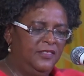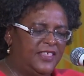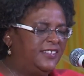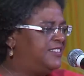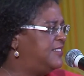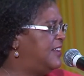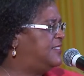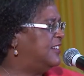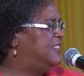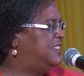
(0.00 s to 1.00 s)
This is
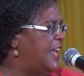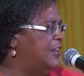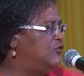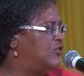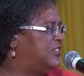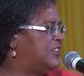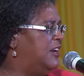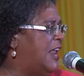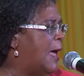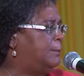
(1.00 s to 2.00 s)
a dangerous
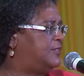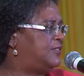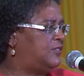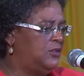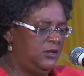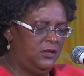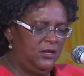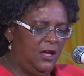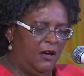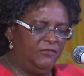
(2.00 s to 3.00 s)
collapse
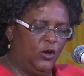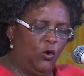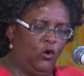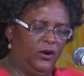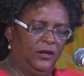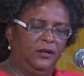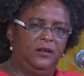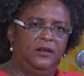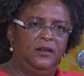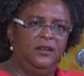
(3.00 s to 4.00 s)
of the order,
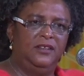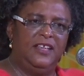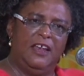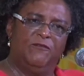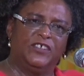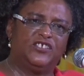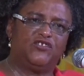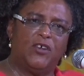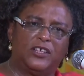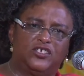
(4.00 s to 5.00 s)
the
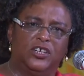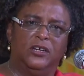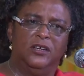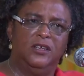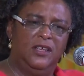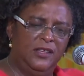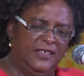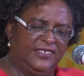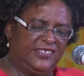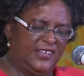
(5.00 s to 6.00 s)
infrastructure, the
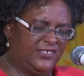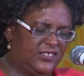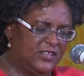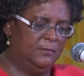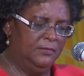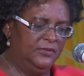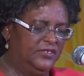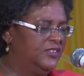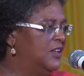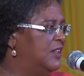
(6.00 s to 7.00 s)

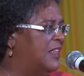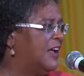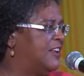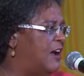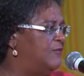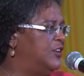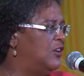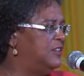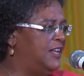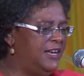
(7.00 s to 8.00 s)
systems that govern
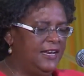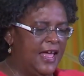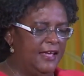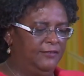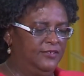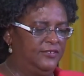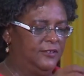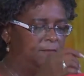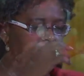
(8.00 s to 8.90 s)
our daily lives.